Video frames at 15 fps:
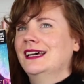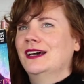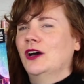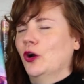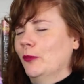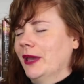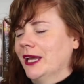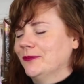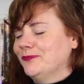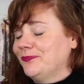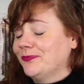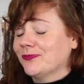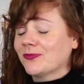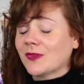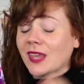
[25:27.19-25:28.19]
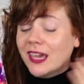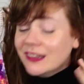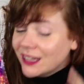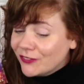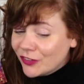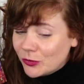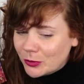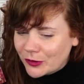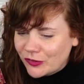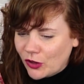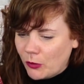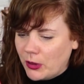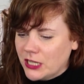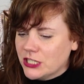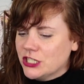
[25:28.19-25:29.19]
Oh man, I love this book
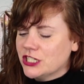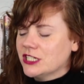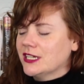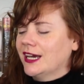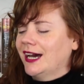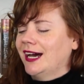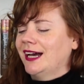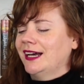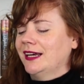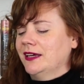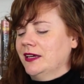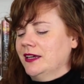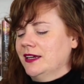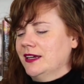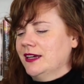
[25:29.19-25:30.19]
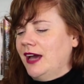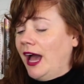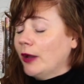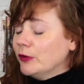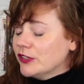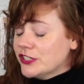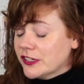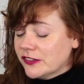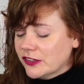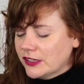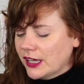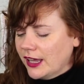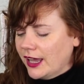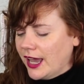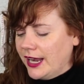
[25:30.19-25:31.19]
so much. I was just
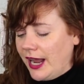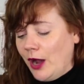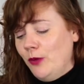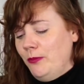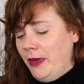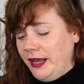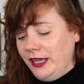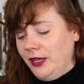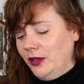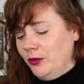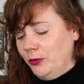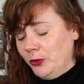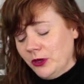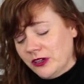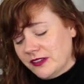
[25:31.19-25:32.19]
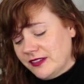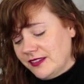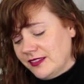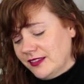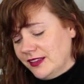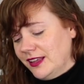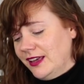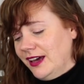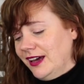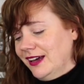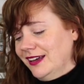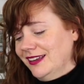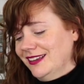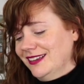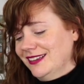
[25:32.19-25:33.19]
looking at how many books
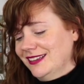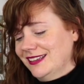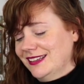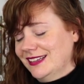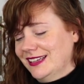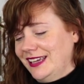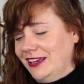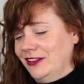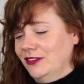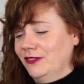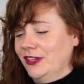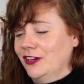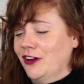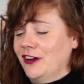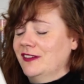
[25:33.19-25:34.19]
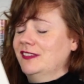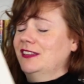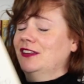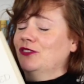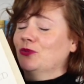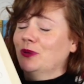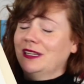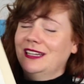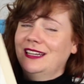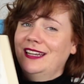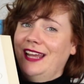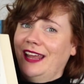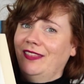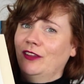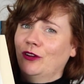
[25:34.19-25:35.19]
Levine Carson has written,
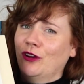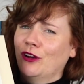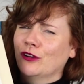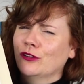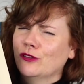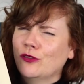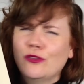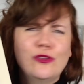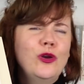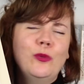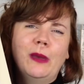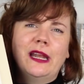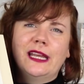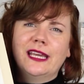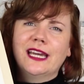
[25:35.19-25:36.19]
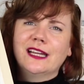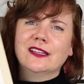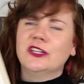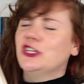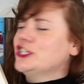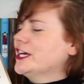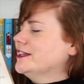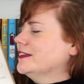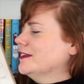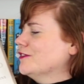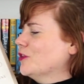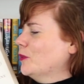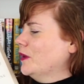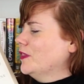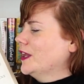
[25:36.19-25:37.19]
and there are so many. Ella Enchanted is
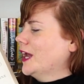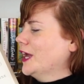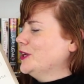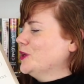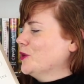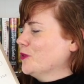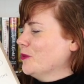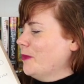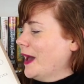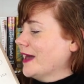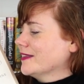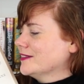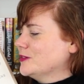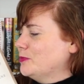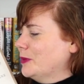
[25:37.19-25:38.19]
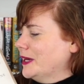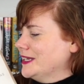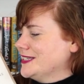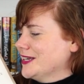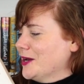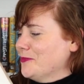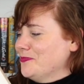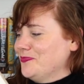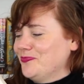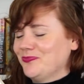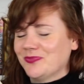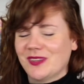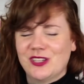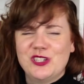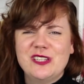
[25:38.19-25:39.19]
the one that I know the best, but
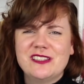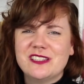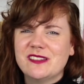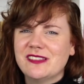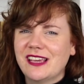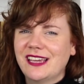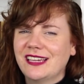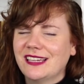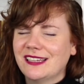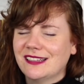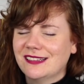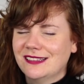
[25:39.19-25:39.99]
she's just like